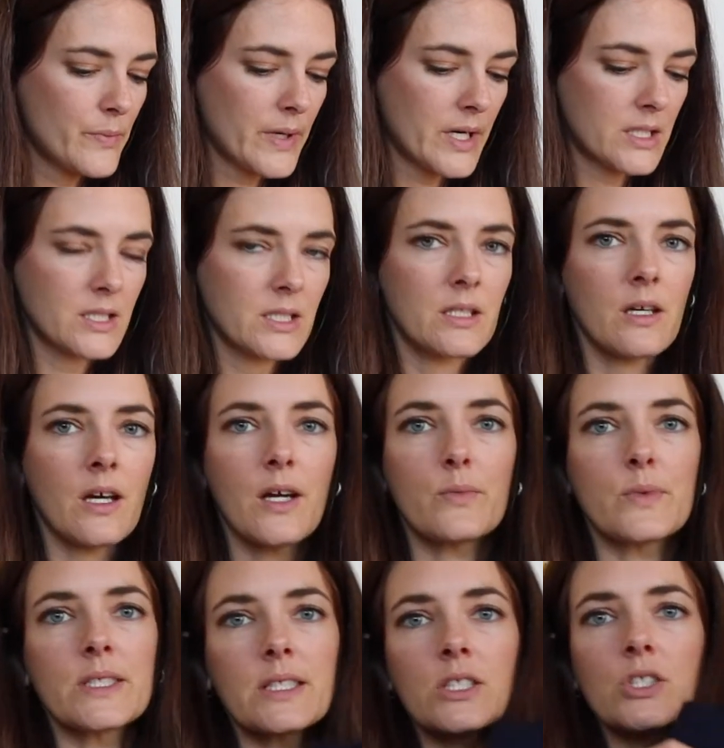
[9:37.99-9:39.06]
but I
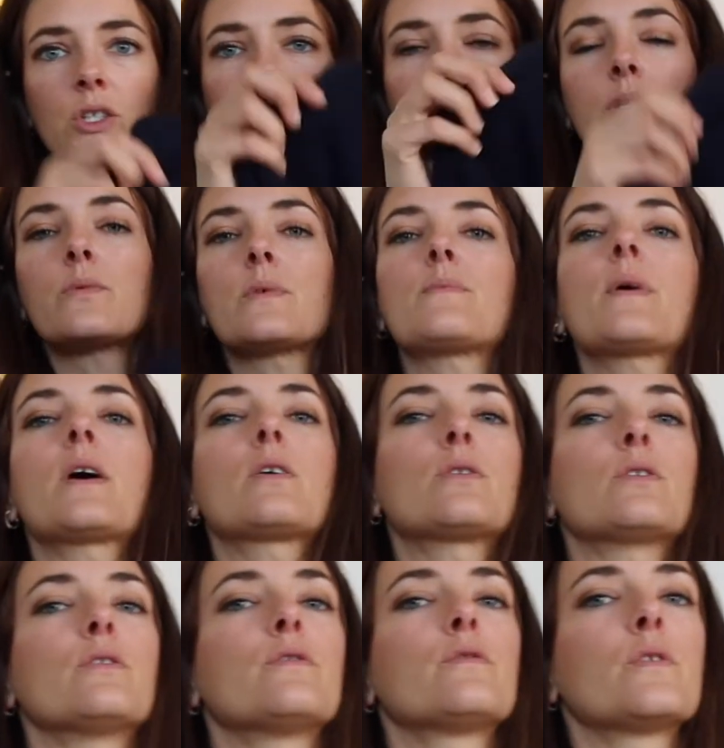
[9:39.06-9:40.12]
was shopping with
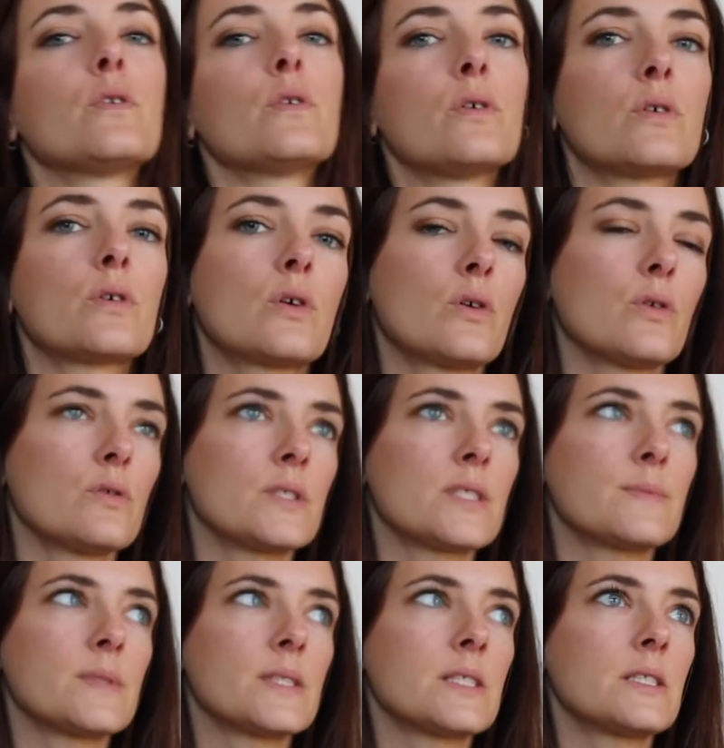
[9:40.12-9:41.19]
Mario for
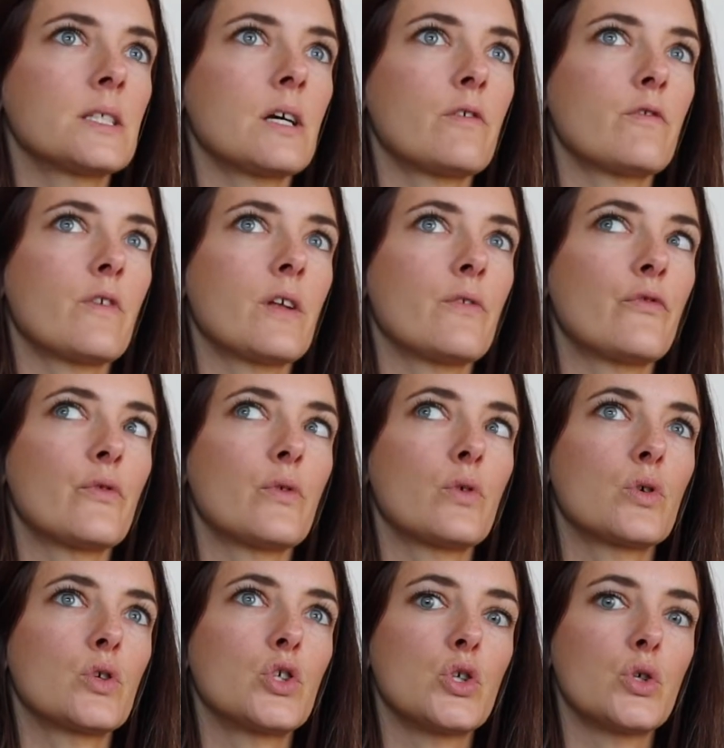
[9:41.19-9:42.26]
Christmas stuff and
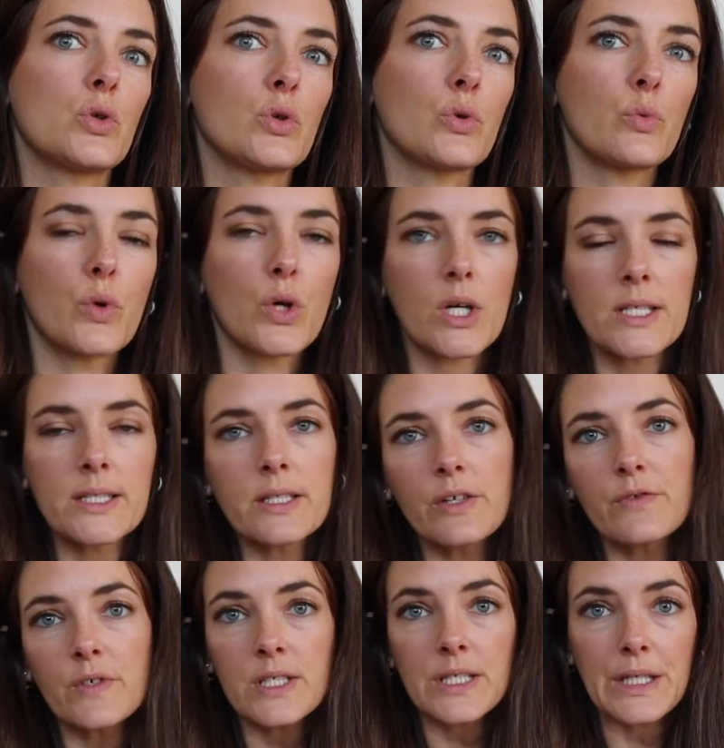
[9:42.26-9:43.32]
for new work
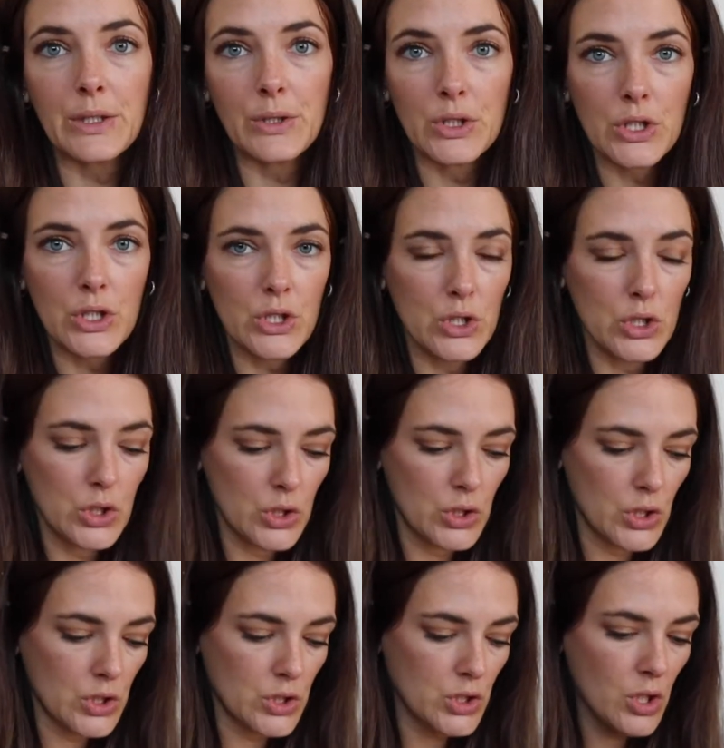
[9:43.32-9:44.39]
stuff because he got a
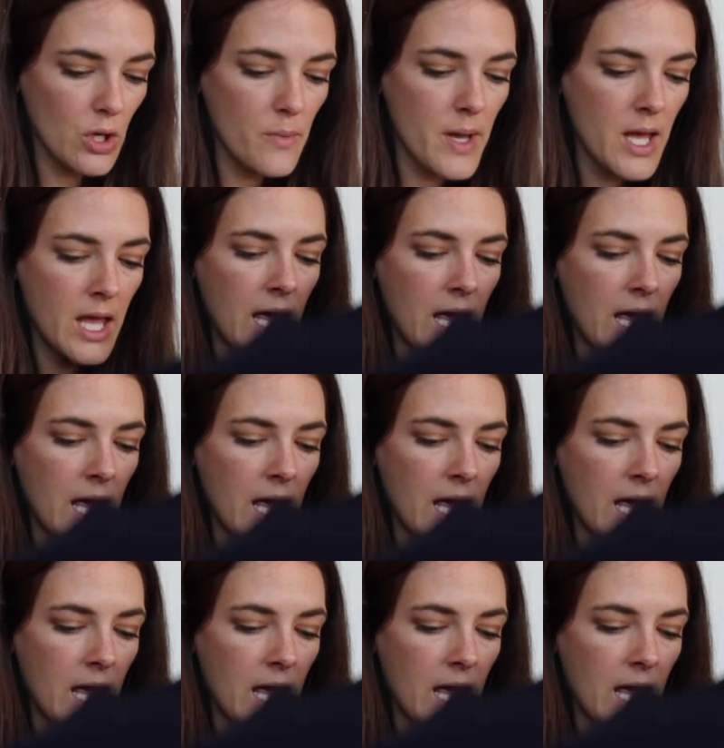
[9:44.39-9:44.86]
new job